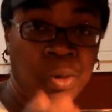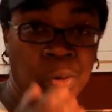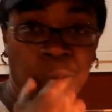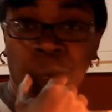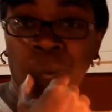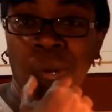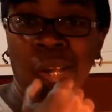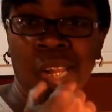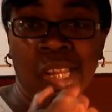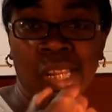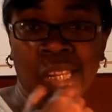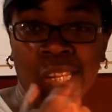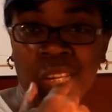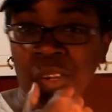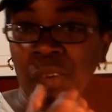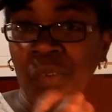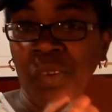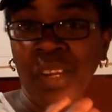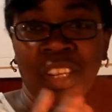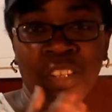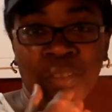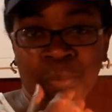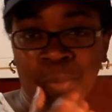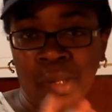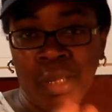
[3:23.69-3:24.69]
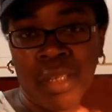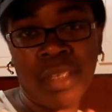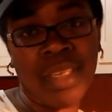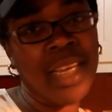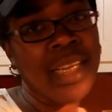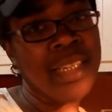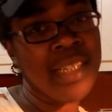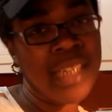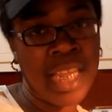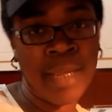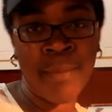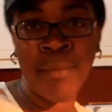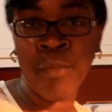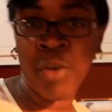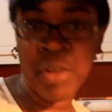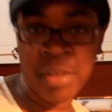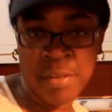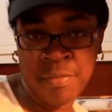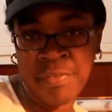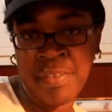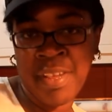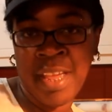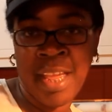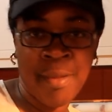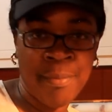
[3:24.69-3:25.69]
quick grits, but they take more
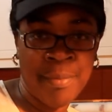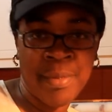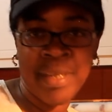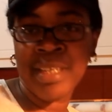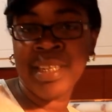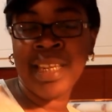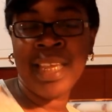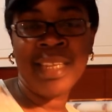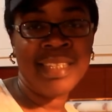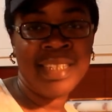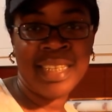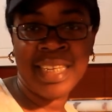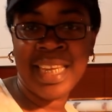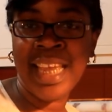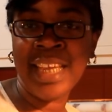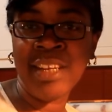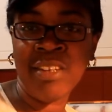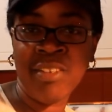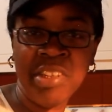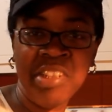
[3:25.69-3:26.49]
than five minutes. That's a lot.